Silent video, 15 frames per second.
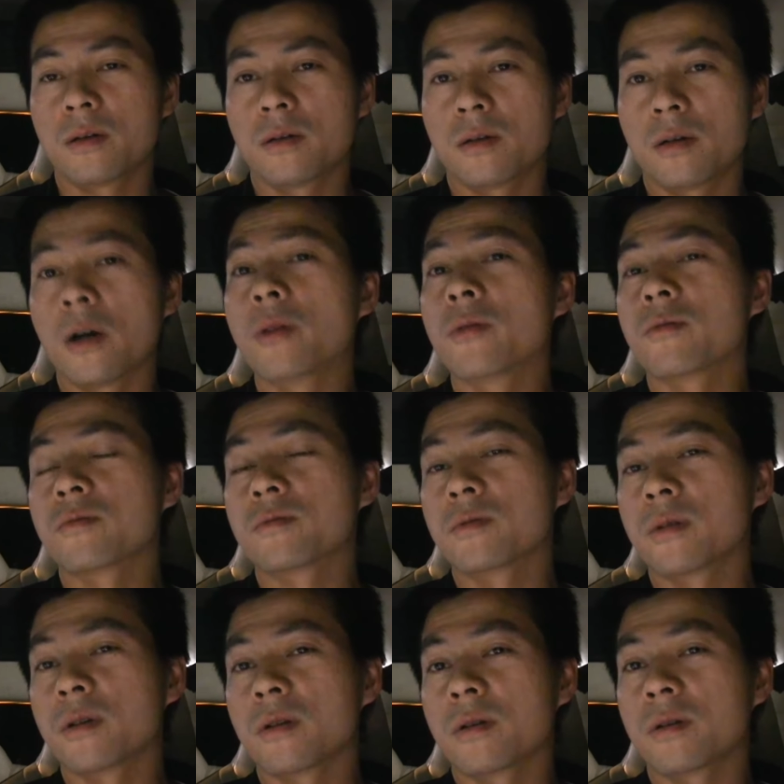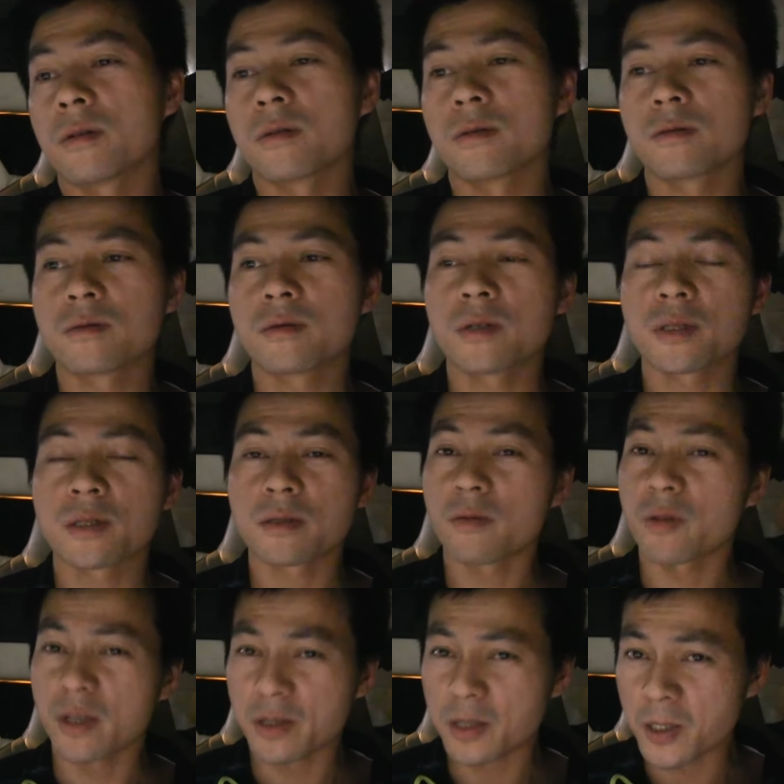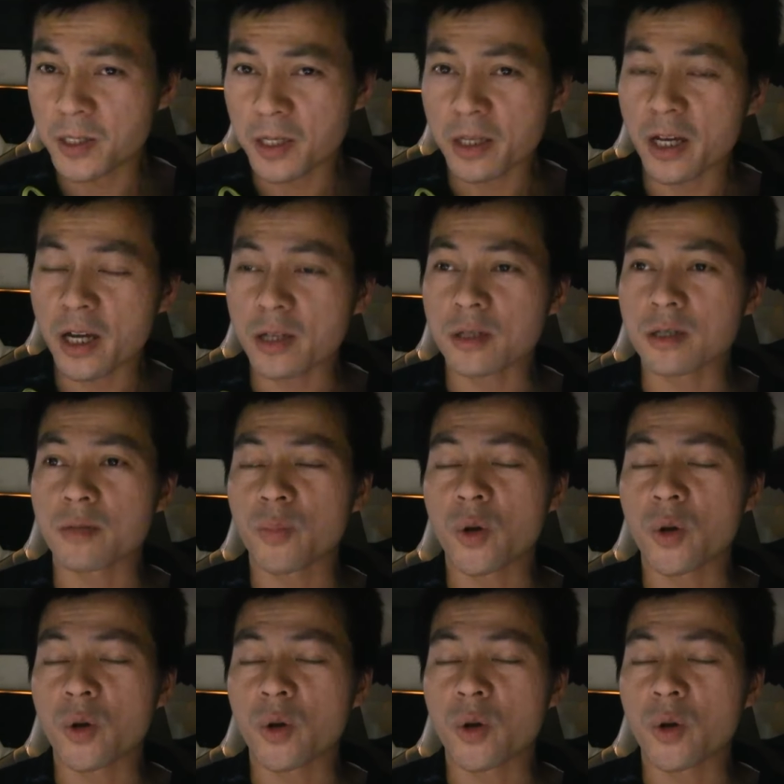uh, un, uh, dis well, disengages the